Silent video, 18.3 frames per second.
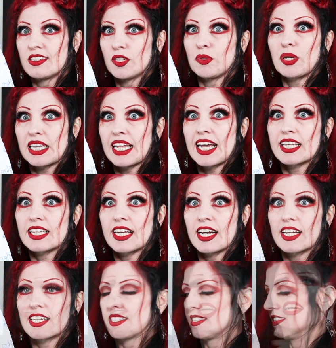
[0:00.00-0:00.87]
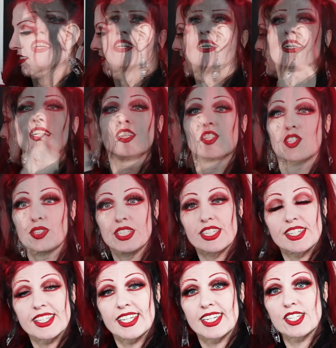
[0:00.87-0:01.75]
We like that. So
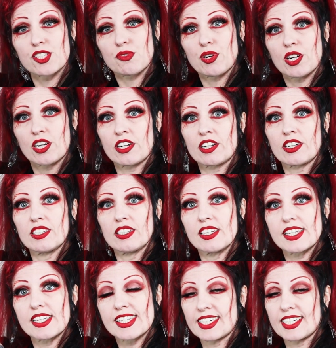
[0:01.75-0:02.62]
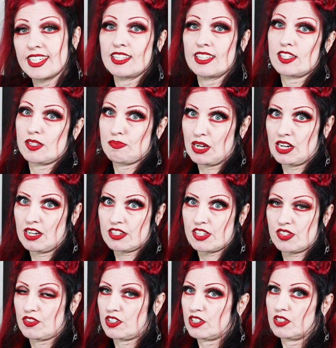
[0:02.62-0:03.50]
these things were sitting in this
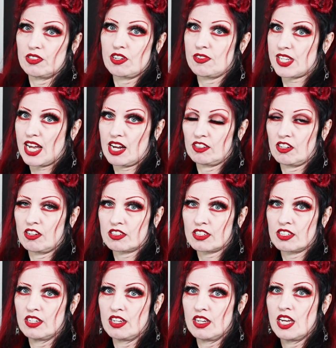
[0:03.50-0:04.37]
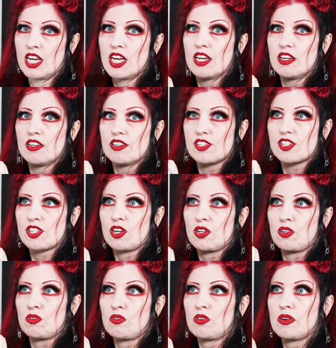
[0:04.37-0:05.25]
box for who knows how long.
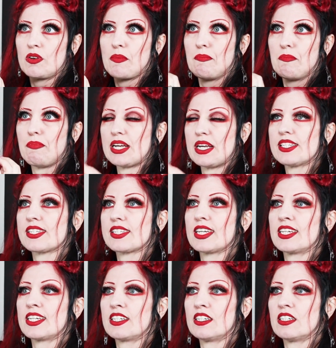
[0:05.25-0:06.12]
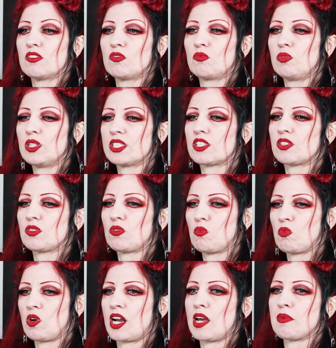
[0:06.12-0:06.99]
So basing which
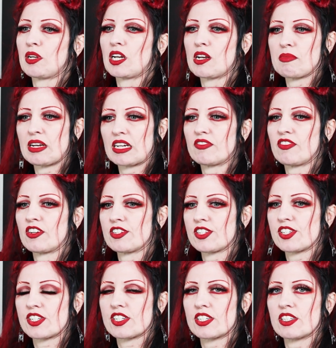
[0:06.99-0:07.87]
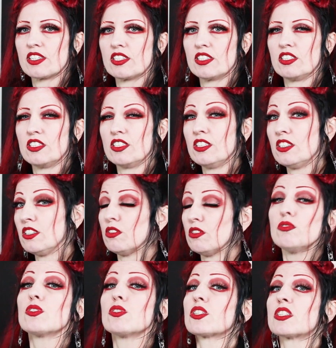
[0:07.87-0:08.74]
one I'm gonna make first
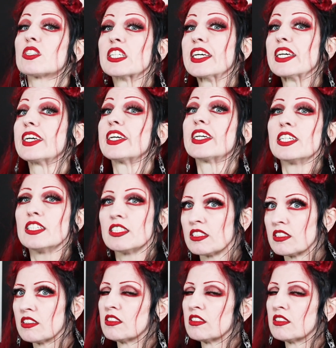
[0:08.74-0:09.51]
usually